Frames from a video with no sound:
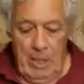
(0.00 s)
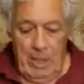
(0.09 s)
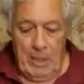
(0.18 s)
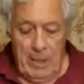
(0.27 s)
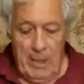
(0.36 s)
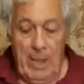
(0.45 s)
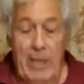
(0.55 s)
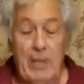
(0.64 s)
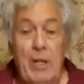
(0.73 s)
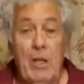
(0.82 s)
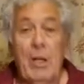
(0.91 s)
and
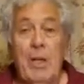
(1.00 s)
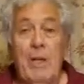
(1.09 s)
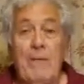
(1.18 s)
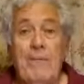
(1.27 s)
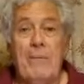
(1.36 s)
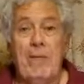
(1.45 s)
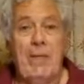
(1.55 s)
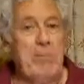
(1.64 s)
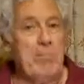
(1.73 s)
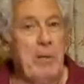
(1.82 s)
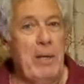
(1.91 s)
then if
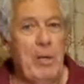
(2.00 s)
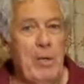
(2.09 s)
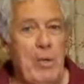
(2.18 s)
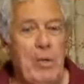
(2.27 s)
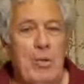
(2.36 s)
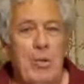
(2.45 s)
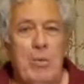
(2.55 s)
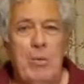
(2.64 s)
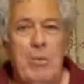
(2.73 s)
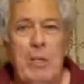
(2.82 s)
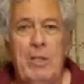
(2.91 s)
need be you can
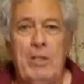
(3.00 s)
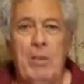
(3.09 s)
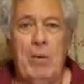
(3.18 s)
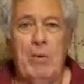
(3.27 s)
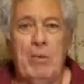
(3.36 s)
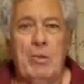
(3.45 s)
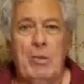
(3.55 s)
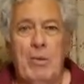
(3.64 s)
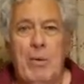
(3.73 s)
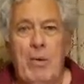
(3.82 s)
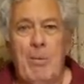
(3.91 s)
always go
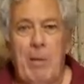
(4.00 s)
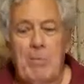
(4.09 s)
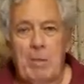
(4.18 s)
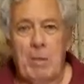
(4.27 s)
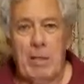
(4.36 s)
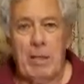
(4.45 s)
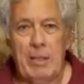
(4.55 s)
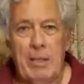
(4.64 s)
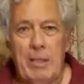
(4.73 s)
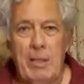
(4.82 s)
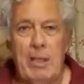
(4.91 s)
onto our website
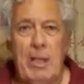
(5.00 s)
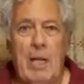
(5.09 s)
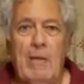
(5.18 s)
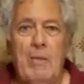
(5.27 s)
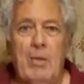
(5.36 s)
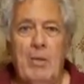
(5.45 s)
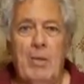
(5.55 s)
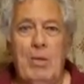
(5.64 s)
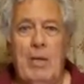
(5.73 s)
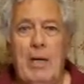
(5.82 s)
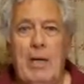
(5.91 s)
and have a
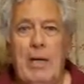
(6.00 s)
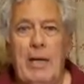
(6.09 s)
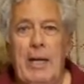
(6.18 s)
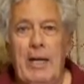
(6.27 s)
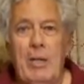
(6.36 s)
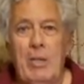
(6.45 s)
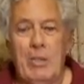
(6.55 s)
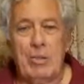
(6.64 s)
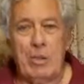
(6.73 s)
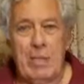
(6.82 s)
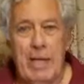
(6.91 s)
look at our
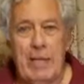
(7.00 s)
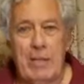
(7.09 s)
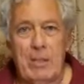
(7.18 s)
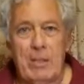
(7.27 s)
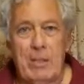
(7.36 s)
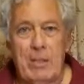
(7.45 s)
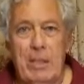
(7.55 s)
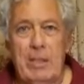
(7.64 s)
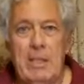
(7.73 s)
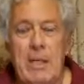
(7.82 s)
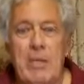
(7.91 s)
contact
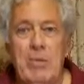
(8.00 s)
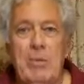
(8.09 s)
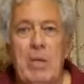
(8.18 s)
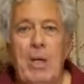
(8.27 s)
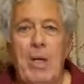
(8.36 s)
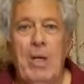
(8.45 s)
details